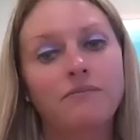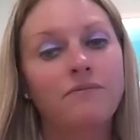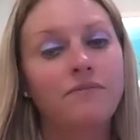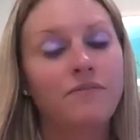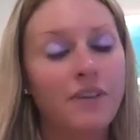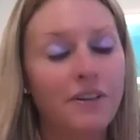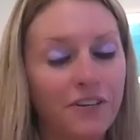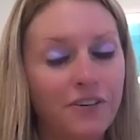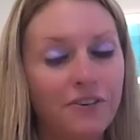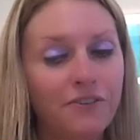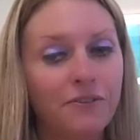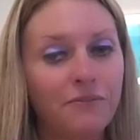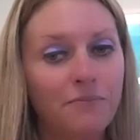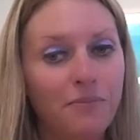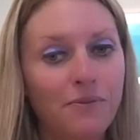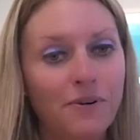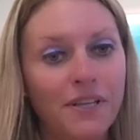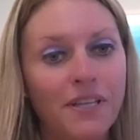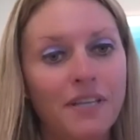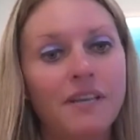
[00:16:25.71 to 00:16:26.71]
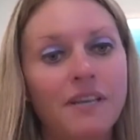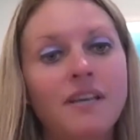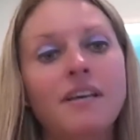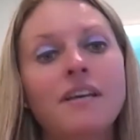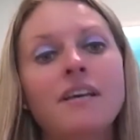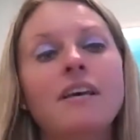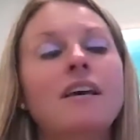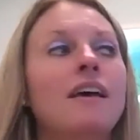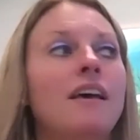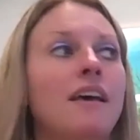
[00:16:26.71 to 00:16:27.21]
Very good point.
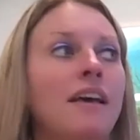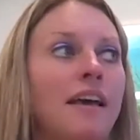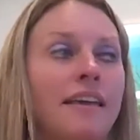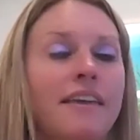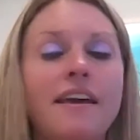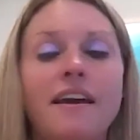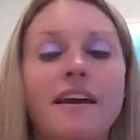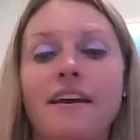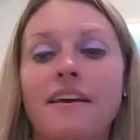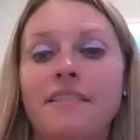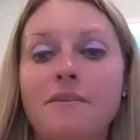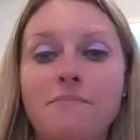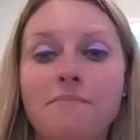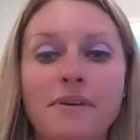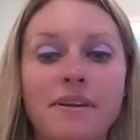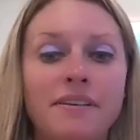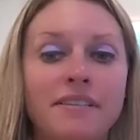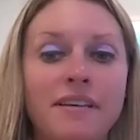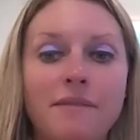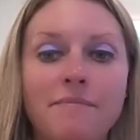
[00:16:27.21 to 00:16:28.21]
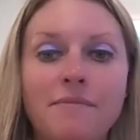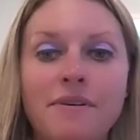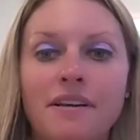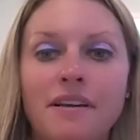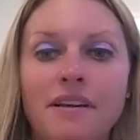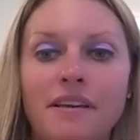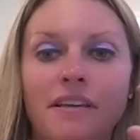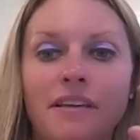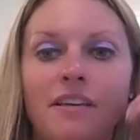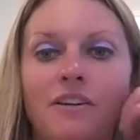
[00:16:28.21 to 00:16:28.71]
Yeah. And the
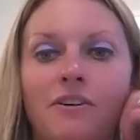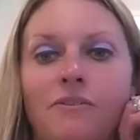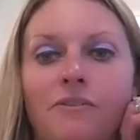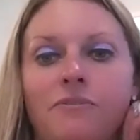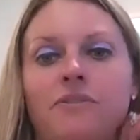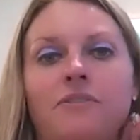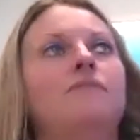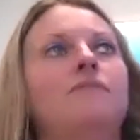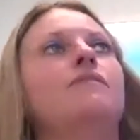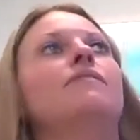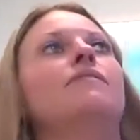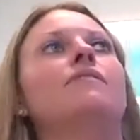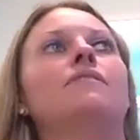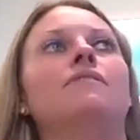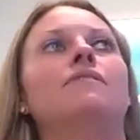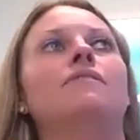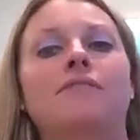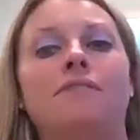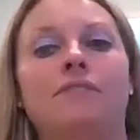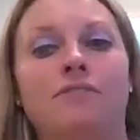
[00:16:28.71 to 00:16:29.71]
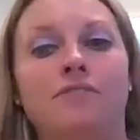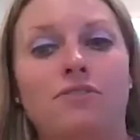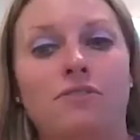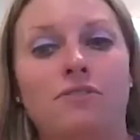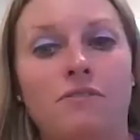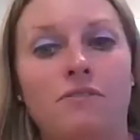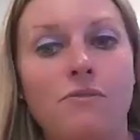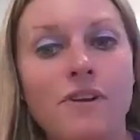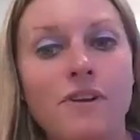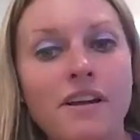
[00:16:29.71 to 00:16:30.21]
pandemic, the
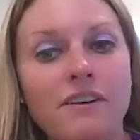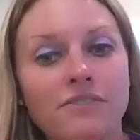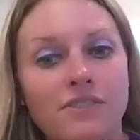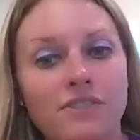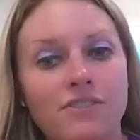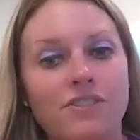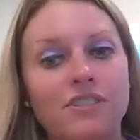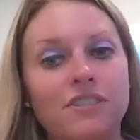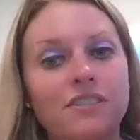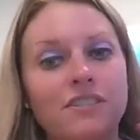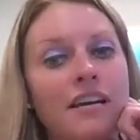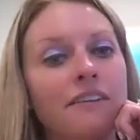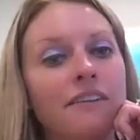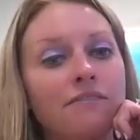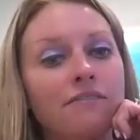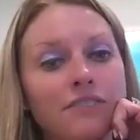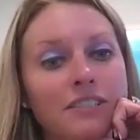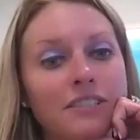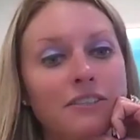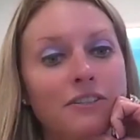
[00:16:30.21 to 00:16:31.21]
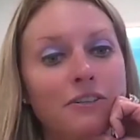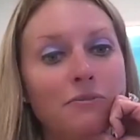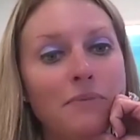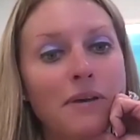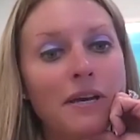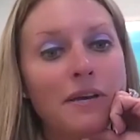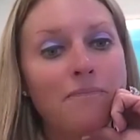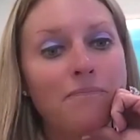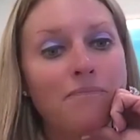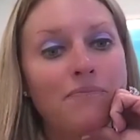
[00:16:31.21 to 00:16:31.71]
courthouse is shut down for a little
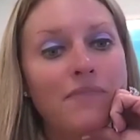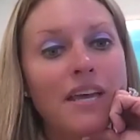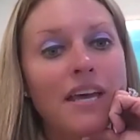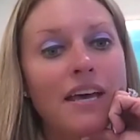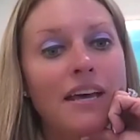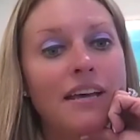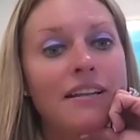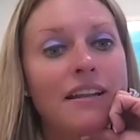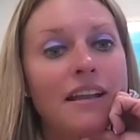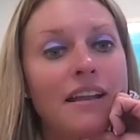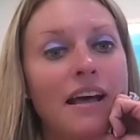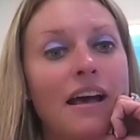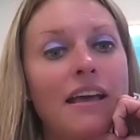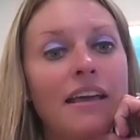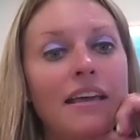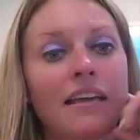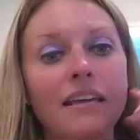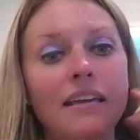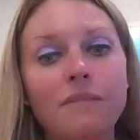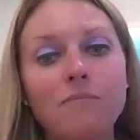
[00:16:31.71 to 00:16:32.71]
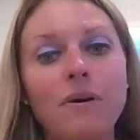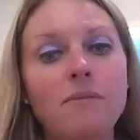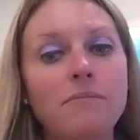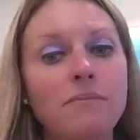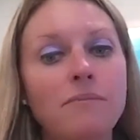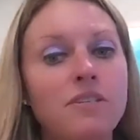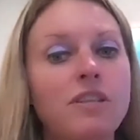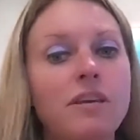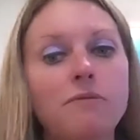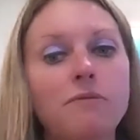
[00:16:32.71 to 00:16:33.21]
bit. And in Palm
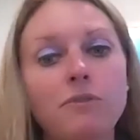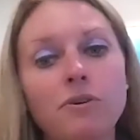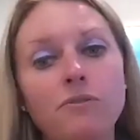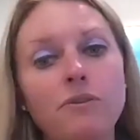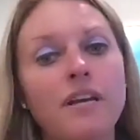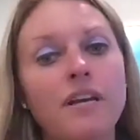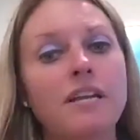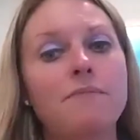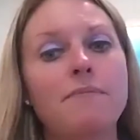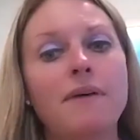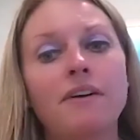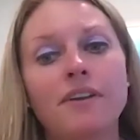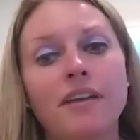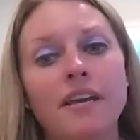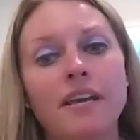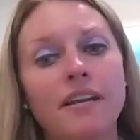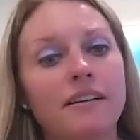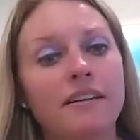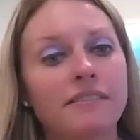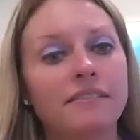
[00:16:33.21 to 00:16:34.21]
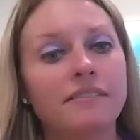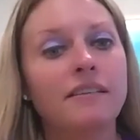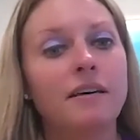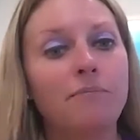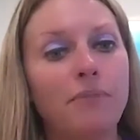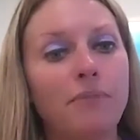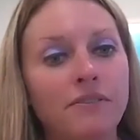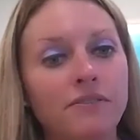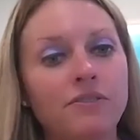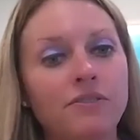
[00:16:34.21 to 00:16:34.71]
Beach, they were great about getting us
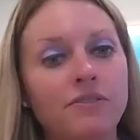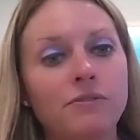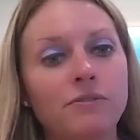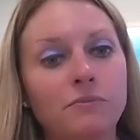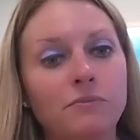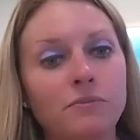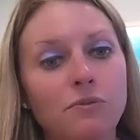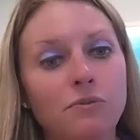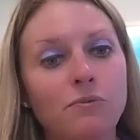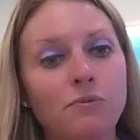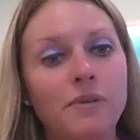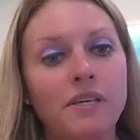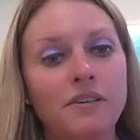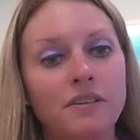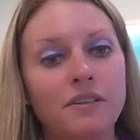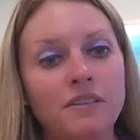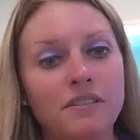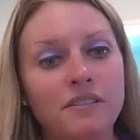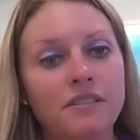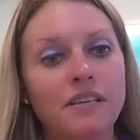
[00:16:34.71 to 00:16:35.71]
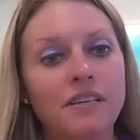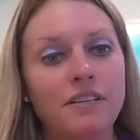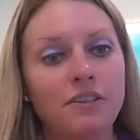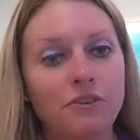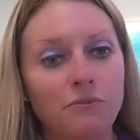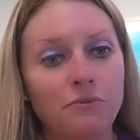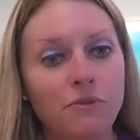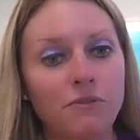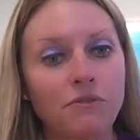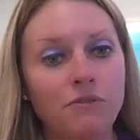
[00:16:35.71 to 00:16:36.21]
up on Zoom so we could
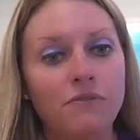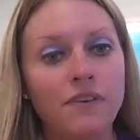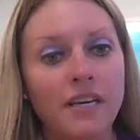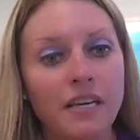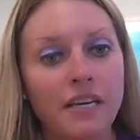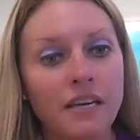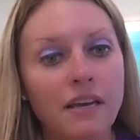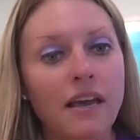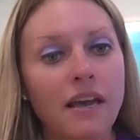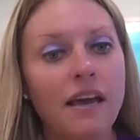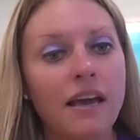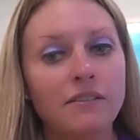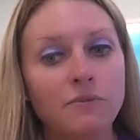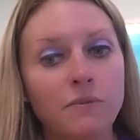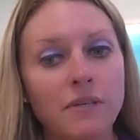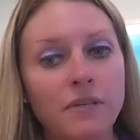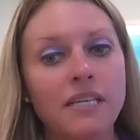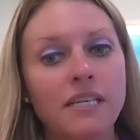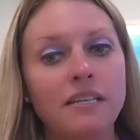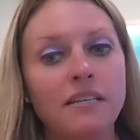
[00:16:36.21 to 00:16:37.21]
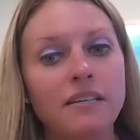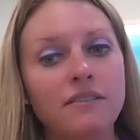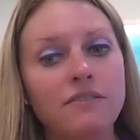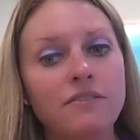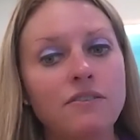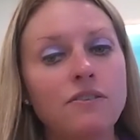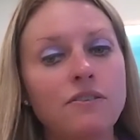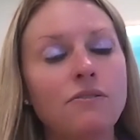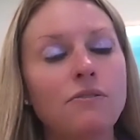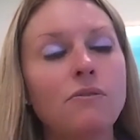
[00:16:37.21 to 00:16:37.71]
continue moving as we needed
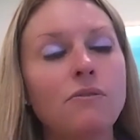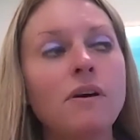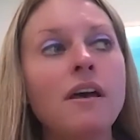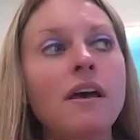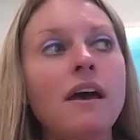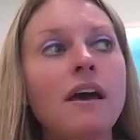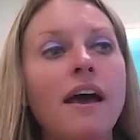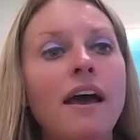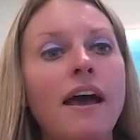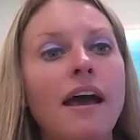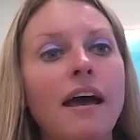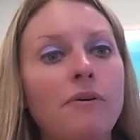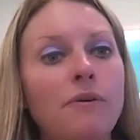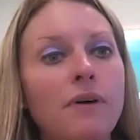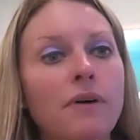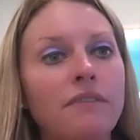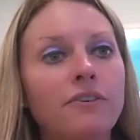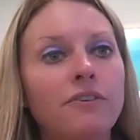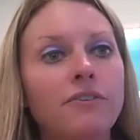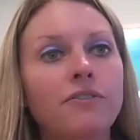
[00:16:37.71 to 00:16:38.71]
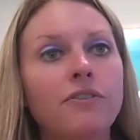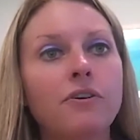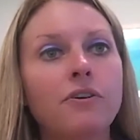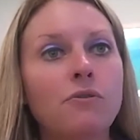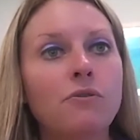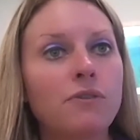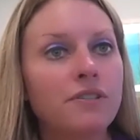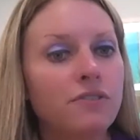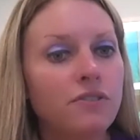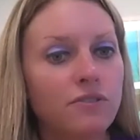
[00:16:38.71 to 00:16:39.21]
to. However, the
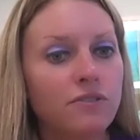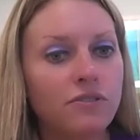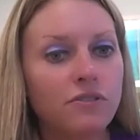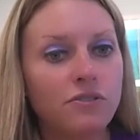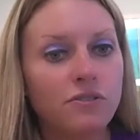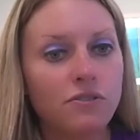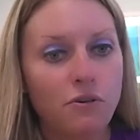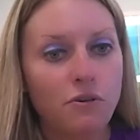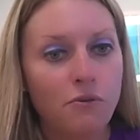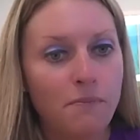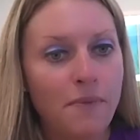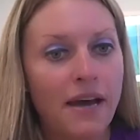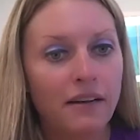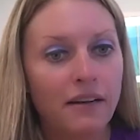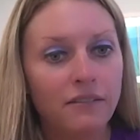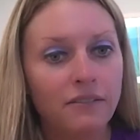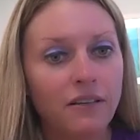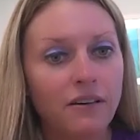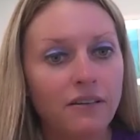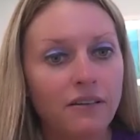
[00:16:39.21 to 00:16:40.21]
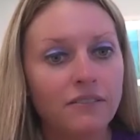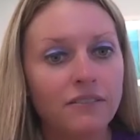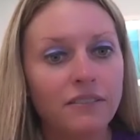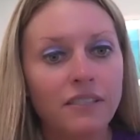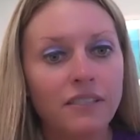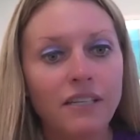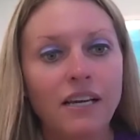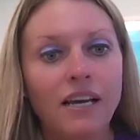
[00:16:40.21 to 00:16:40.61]
courts are so backlogged.